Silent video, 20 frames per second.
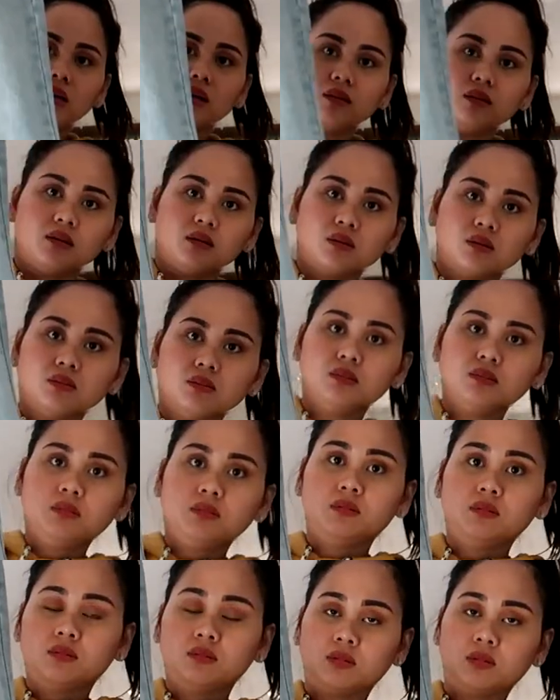Yan, ito, oh.
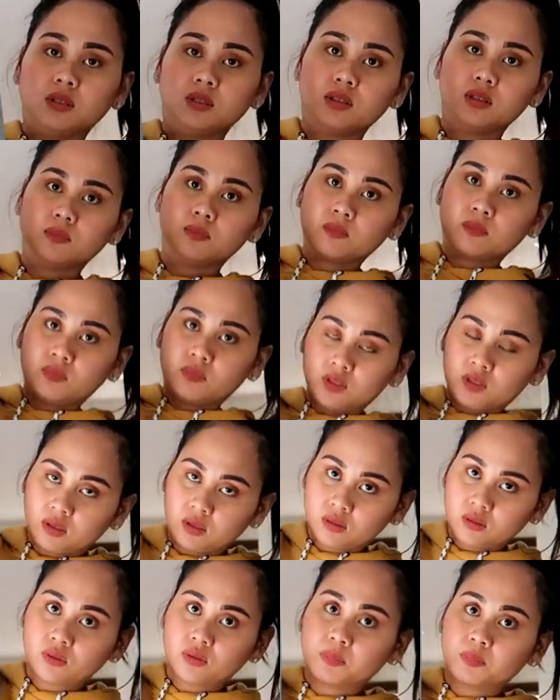Yan.
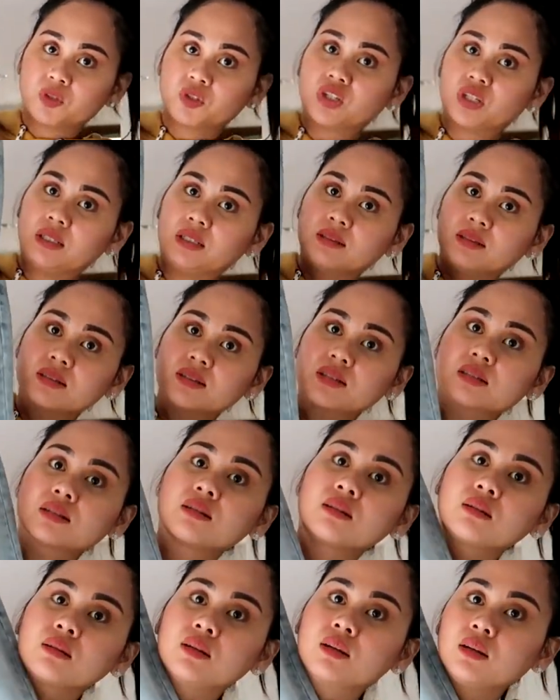Yung ripped jeans.
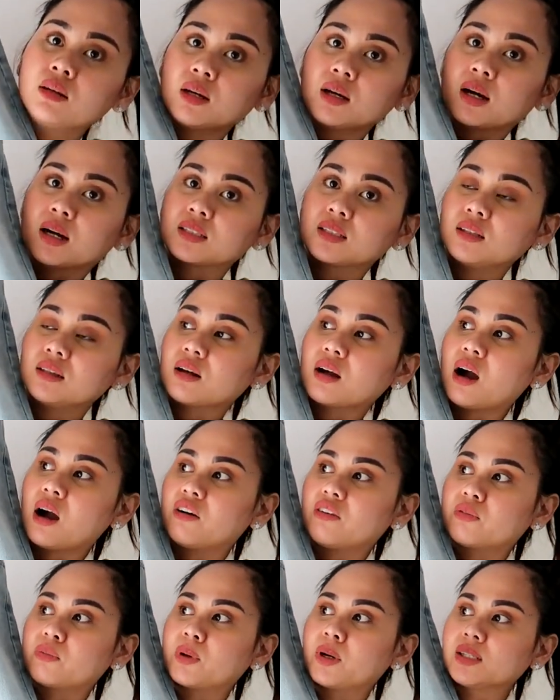Kasi
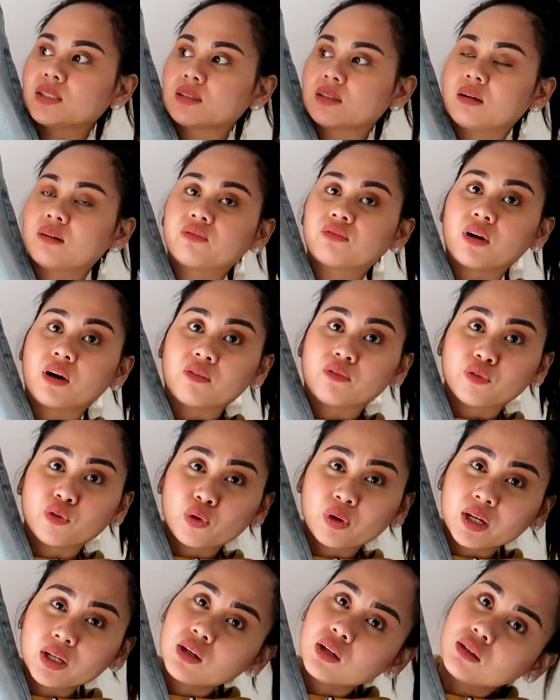nag-half price na from
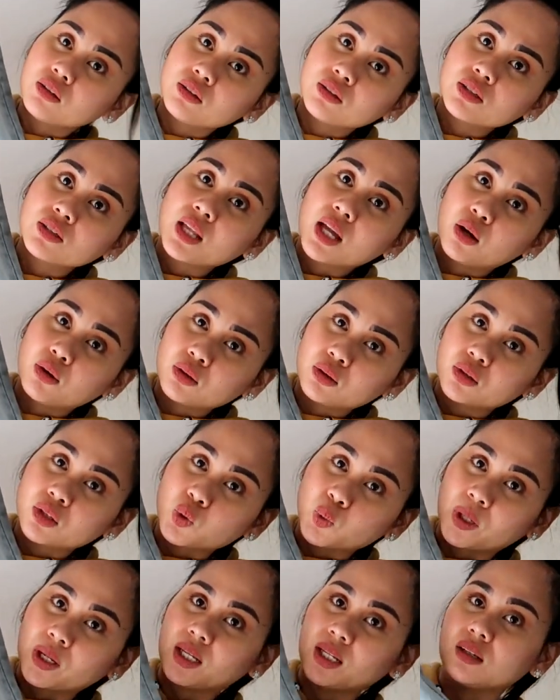$40 down to
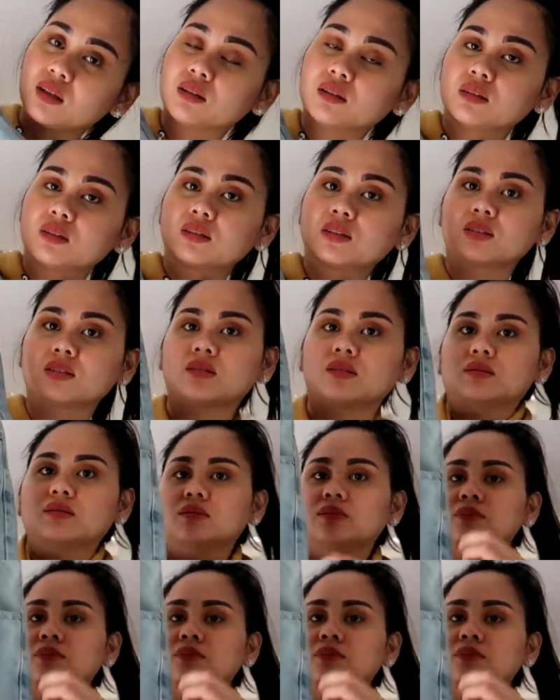$20. So,